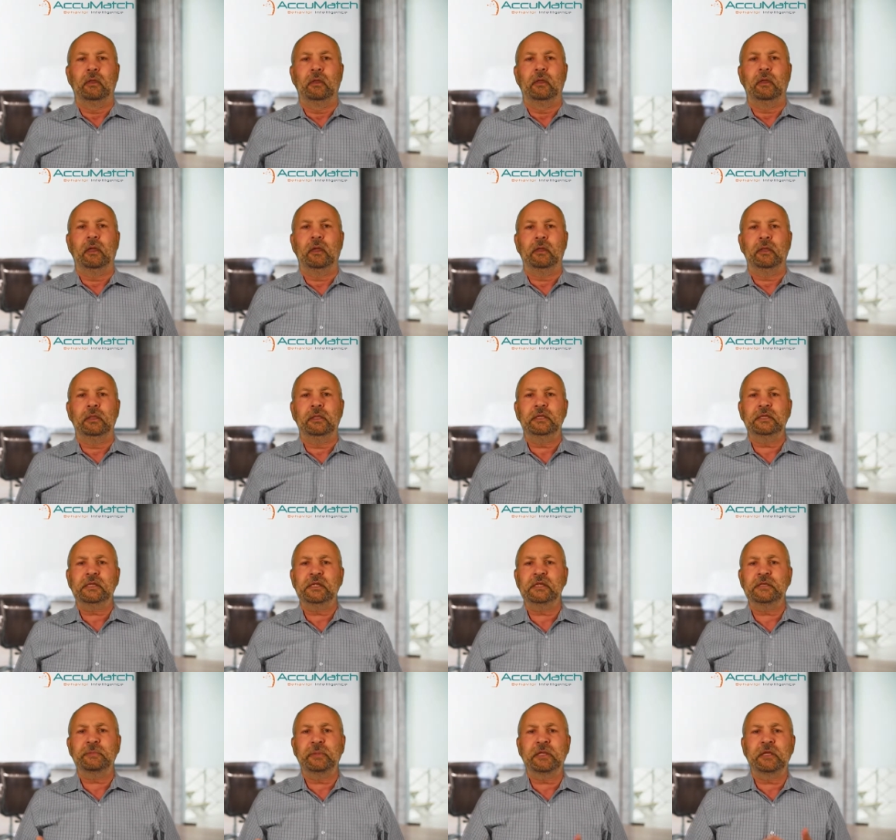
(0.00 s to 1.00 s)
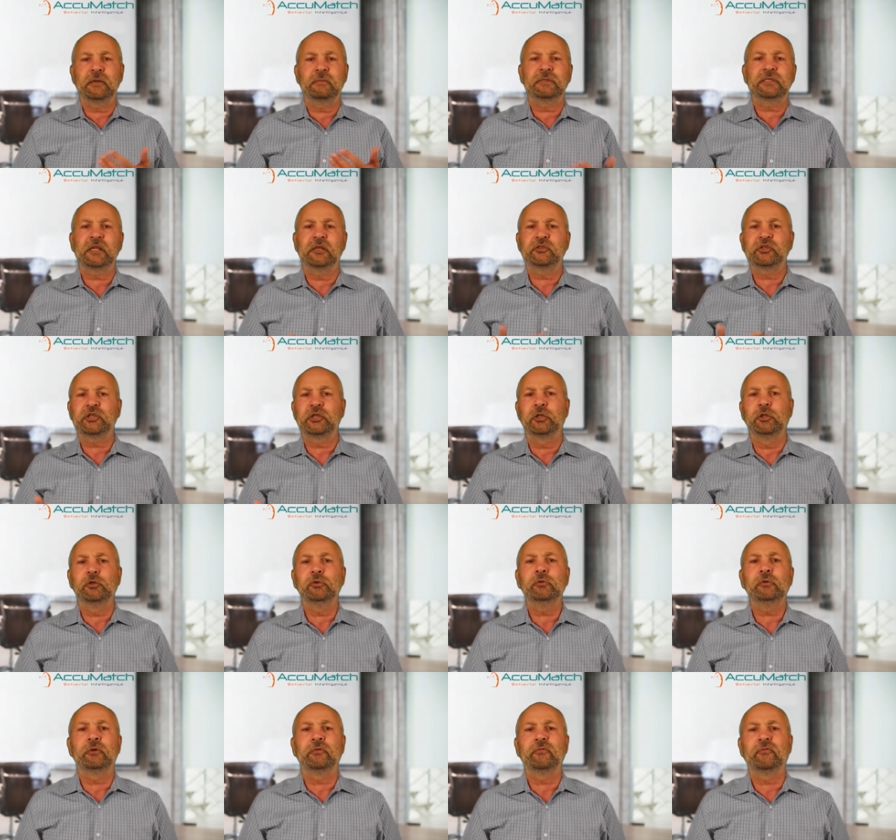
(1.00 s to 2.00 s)
This has become such a
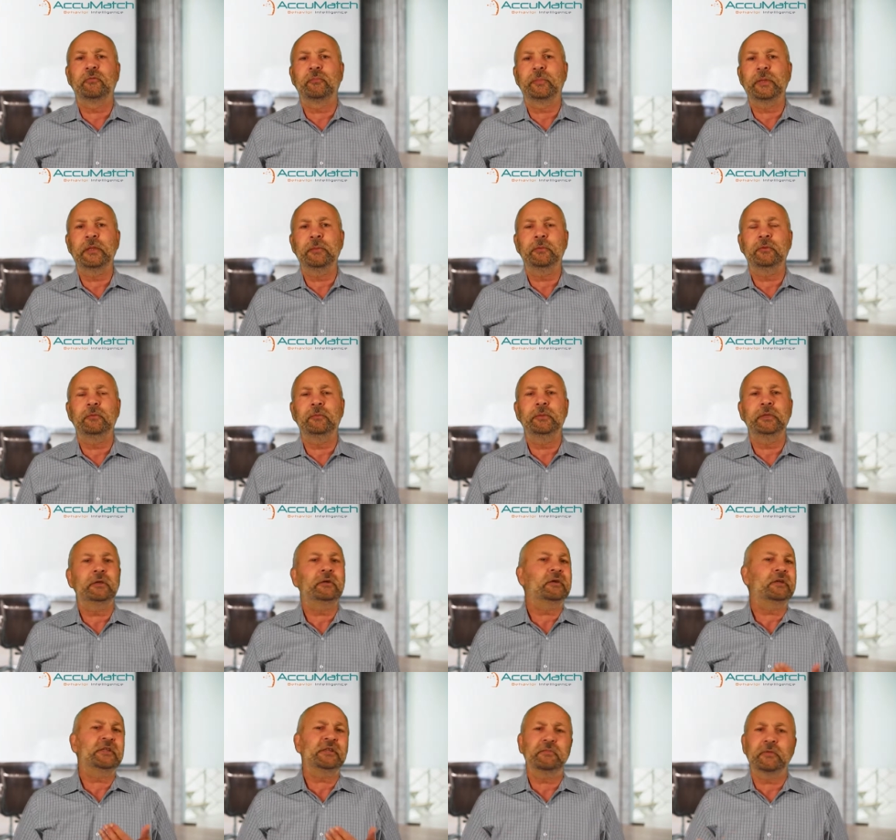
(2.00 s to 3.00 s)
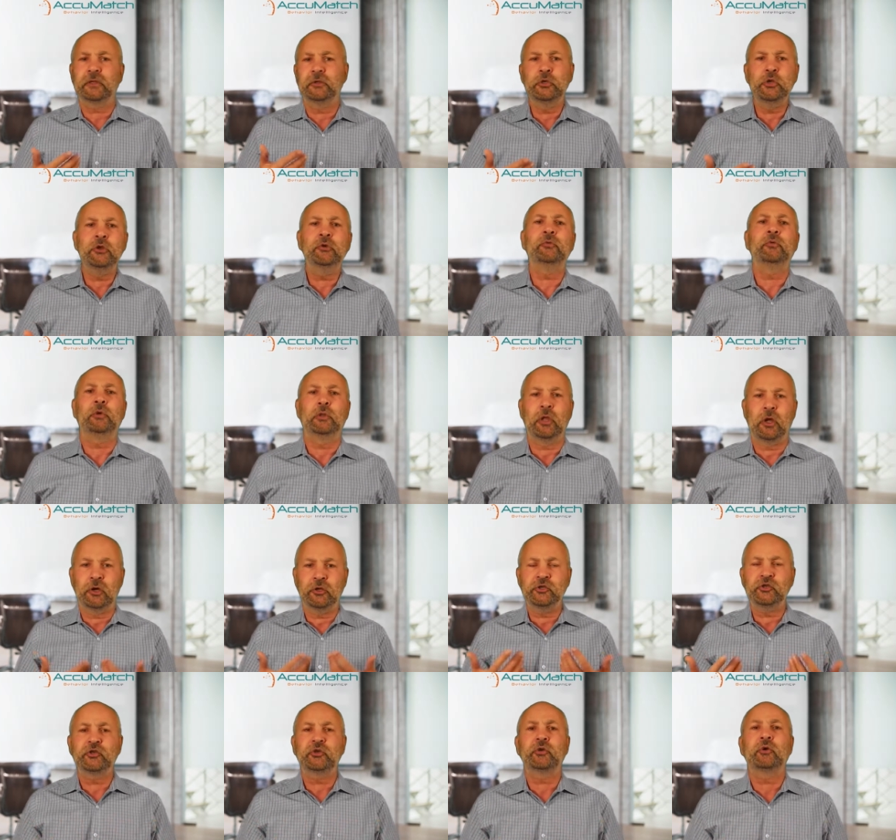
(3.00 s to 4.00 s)
lure for people because of a
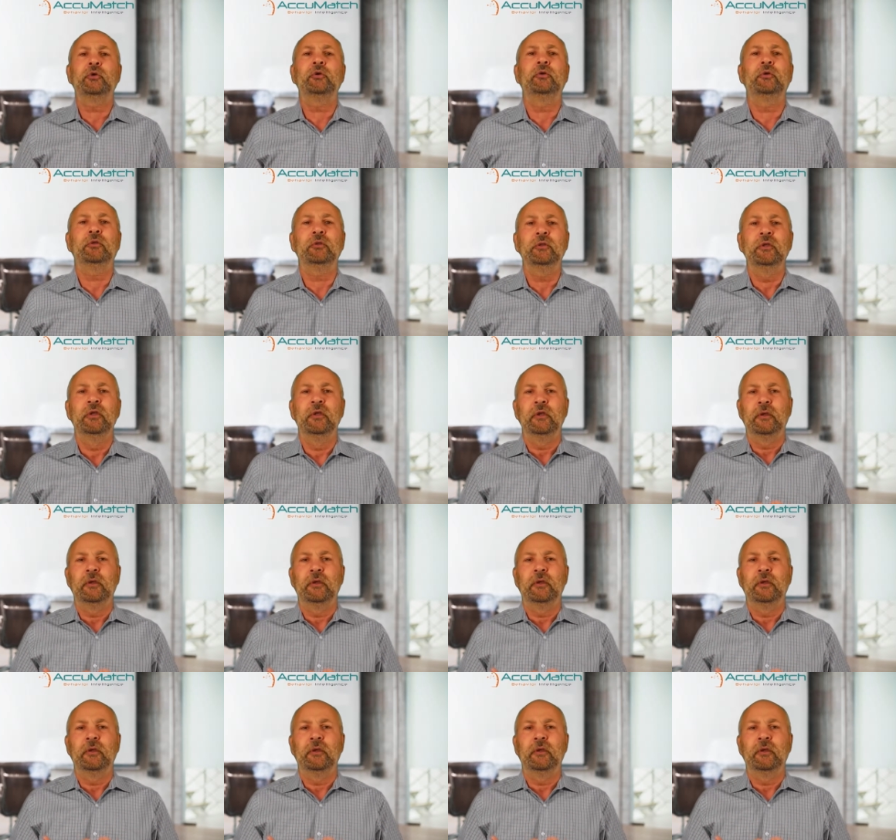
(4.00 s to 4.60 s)
neurological